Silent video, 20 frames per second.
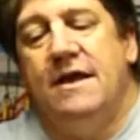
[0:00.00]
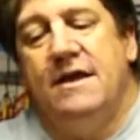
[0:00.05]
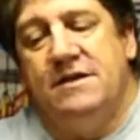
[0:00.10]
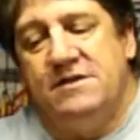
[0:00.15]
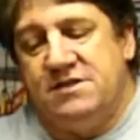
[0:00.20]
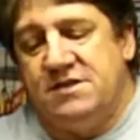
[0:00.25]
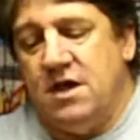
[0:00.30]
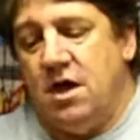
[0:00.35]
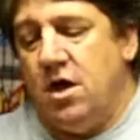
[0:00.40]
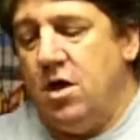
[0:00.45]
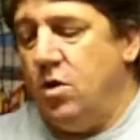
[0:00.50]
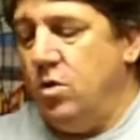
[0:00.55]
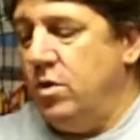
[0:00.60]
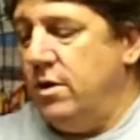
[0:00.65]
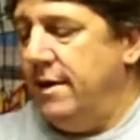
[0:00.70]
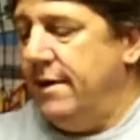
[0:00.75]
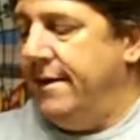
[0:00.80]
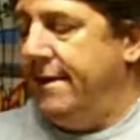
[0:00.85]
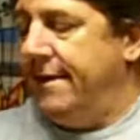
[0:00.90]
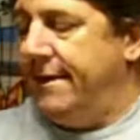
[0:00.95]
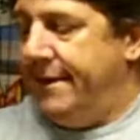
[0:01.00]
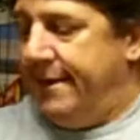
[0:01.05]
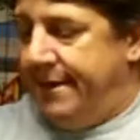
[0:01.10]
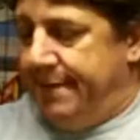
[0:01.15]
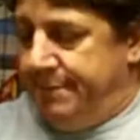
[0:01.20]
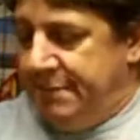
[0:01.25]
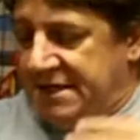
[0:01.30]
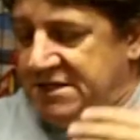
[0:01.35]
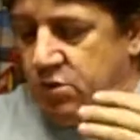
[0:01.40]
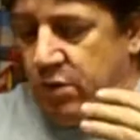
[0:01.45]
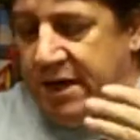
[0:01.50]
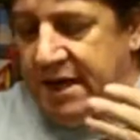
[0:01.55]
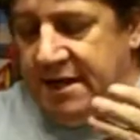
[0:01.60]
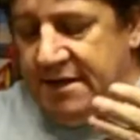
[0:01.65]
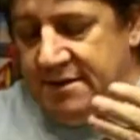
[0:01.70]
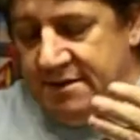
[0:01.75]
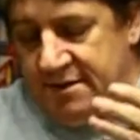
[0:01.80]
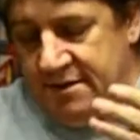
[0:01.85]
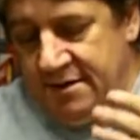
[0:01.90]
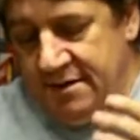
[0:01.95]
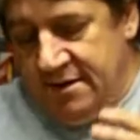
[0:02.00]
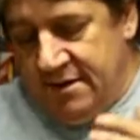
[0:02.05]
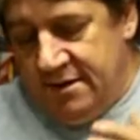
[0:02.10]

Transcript: So between